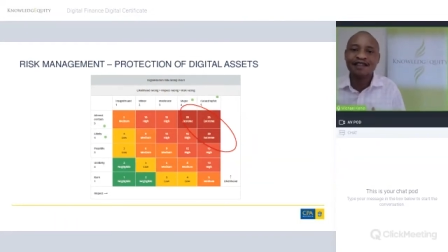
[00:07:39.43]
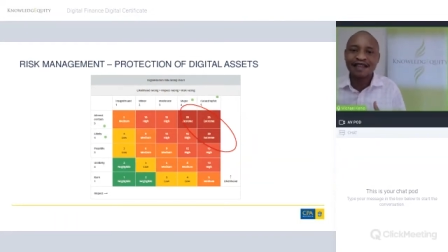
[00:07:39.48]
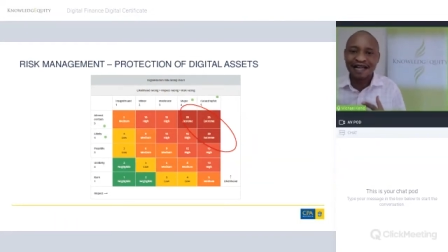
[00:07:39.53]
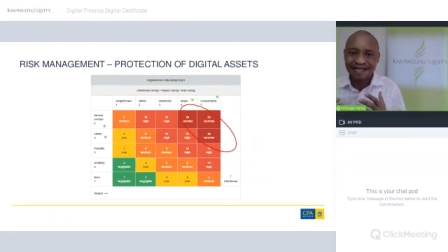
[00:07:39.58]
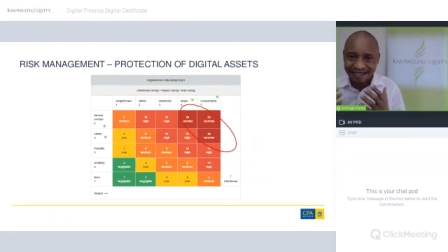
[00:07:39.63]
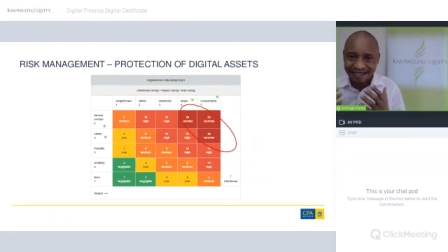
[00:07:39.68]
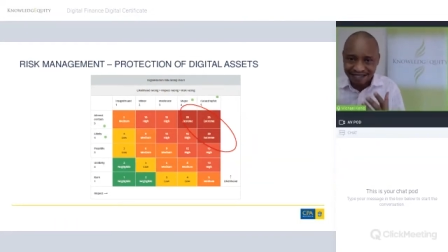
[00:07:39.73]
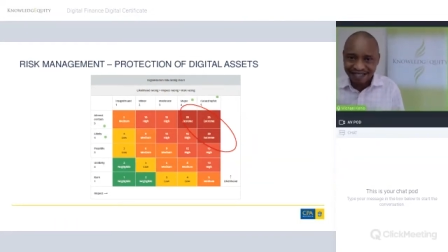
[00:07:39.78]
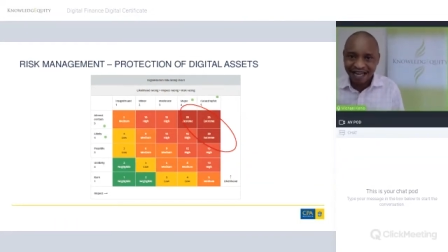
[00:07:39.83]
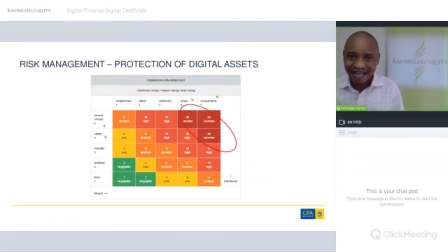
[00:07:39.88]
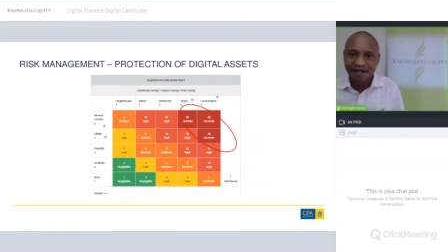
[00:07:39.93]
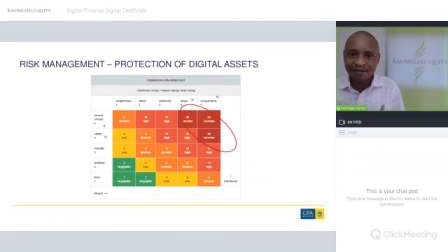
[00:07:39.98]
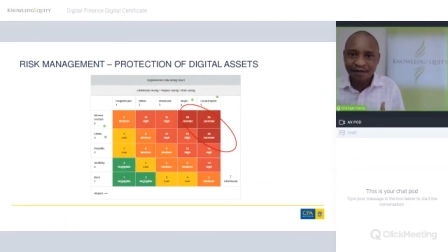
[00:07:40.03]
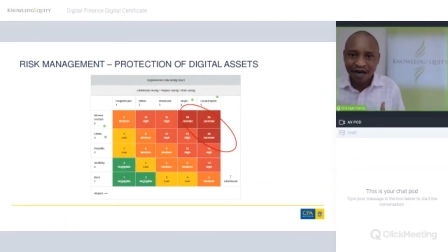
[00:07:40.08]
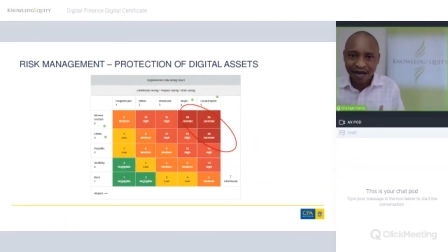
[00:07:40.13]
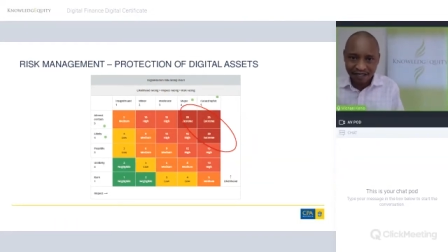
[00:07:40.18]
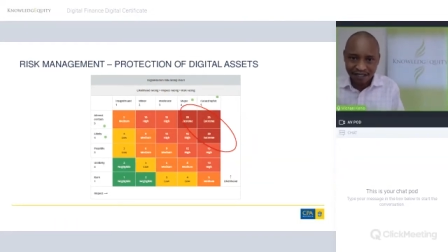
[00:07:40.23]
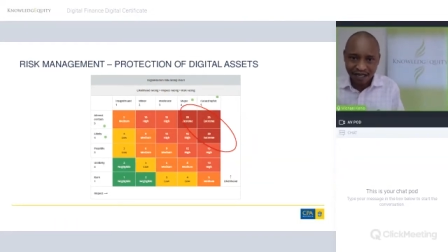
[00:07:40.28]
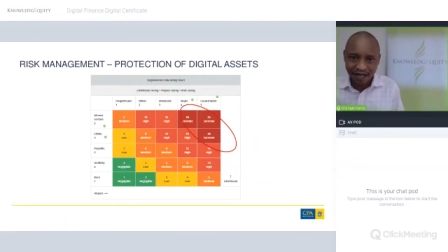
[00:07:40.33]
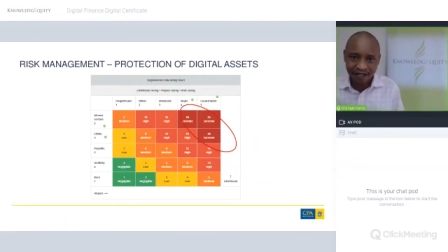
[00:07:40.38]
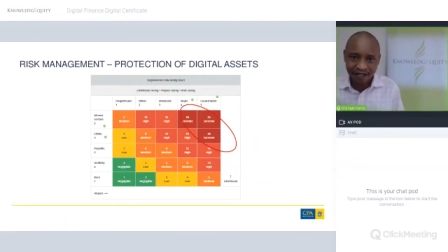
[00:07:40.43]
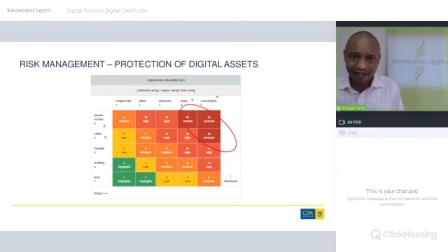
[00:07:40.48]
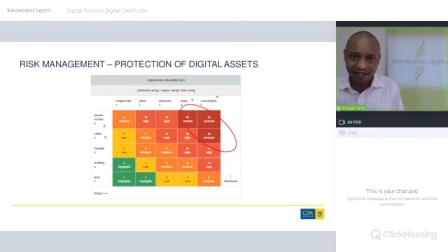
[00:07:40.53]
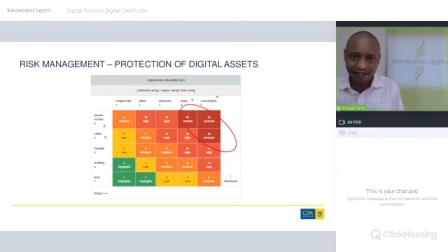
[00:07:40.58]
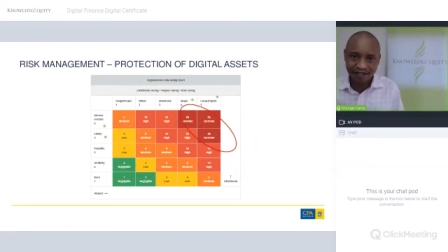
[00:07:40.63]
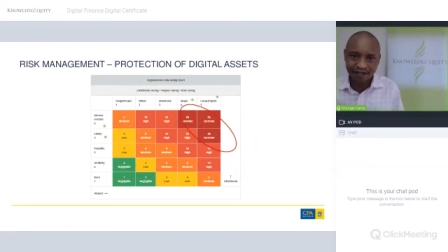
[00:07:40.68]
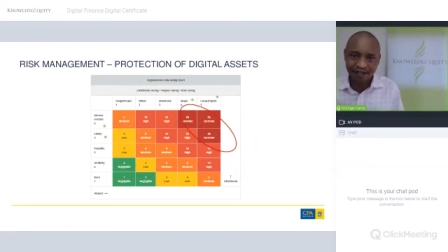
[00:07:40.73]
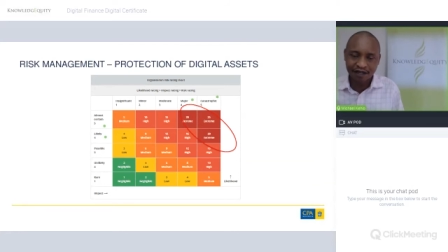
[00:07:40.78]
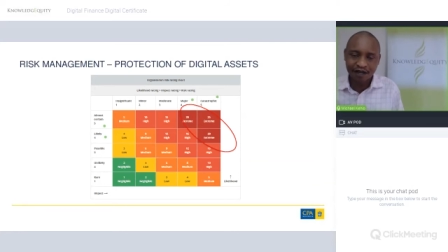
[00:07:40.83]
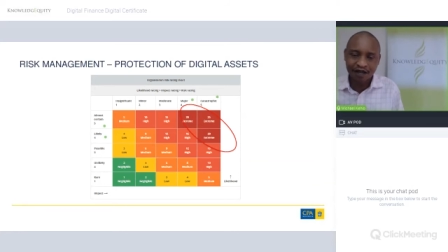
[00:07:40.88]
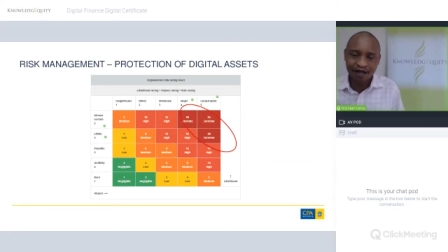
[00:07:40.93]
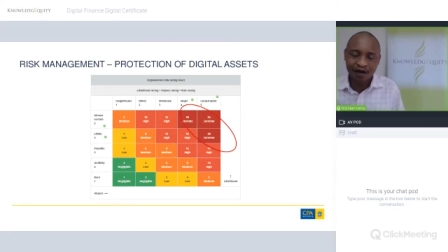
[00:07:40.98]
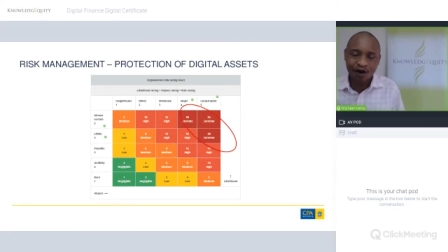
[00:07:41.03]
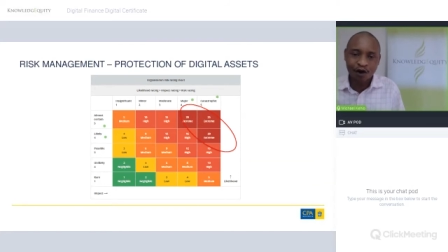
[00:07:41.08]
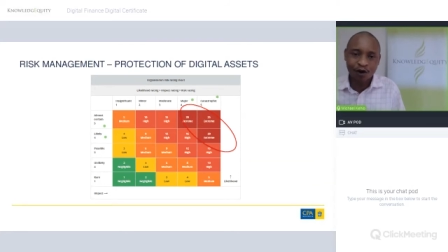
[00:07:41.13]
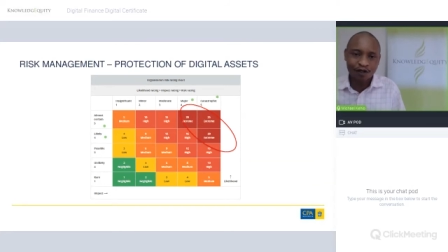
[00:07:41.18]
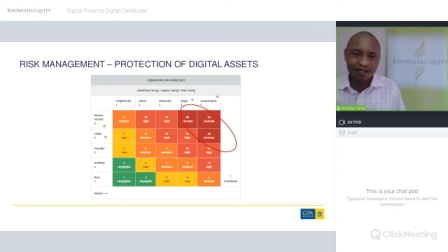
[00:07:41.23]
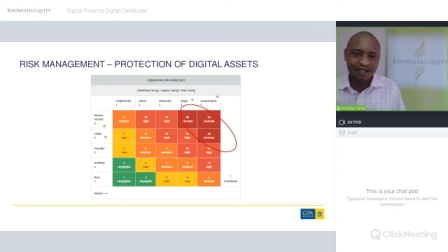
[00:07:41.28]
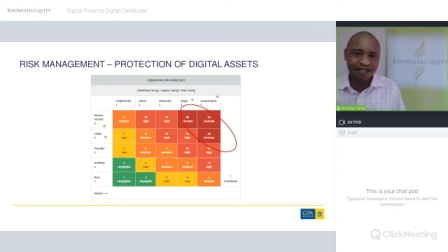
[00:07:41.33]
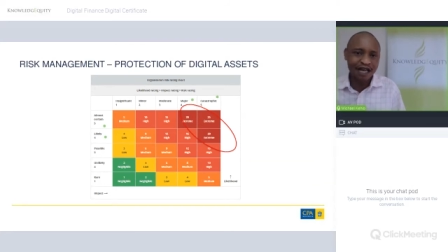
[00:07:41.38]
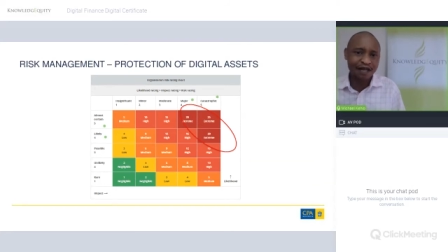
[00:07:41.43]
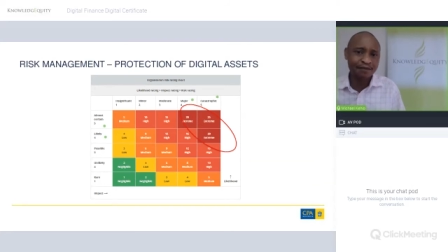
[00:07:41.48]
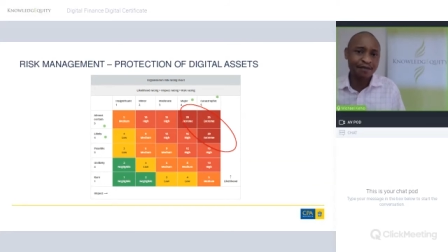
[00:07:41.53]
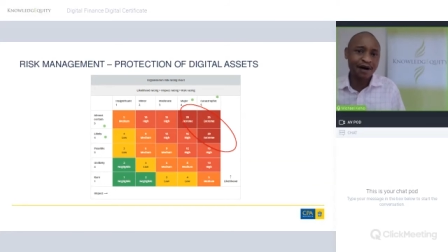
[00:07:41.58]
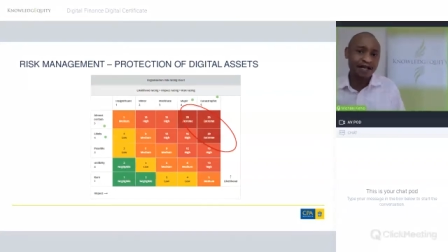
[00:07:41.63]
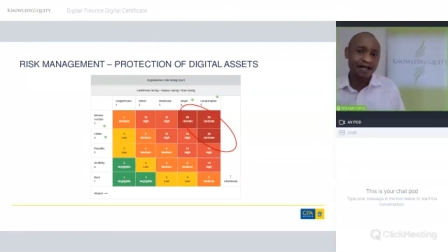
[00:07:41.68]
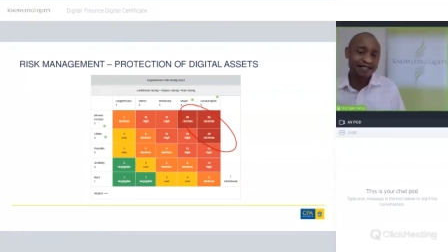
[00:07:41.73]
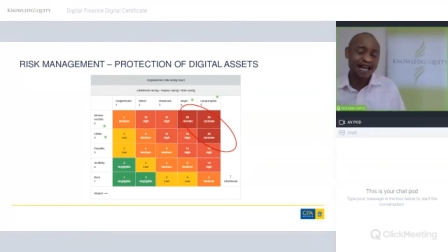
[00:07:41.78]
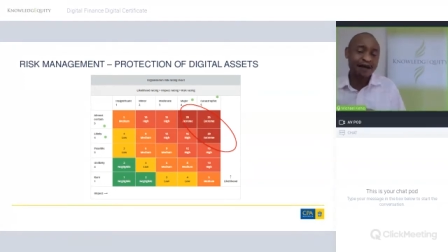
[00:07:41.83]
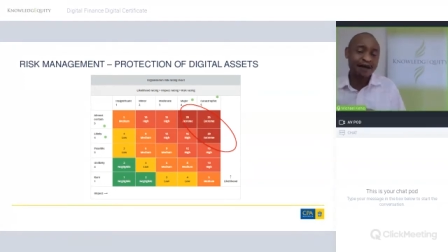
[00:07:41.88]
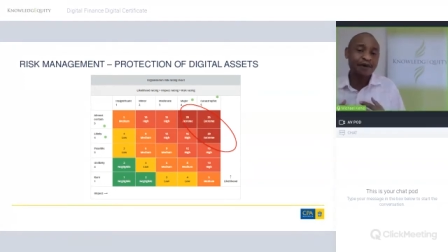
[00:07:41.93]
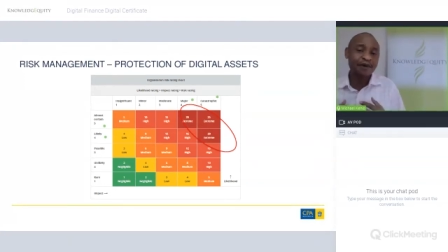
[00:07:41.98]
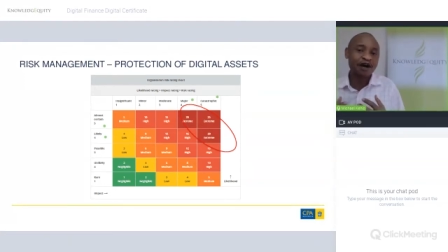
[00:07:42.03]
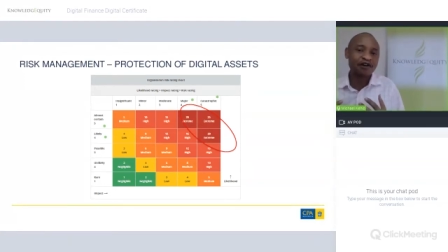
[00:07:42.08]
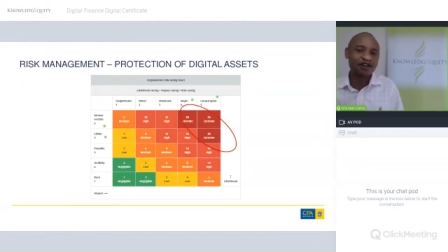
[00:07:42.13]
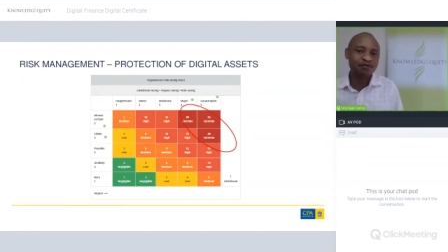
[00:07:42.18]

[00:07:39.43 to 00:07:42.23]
that cyber attackers or cyber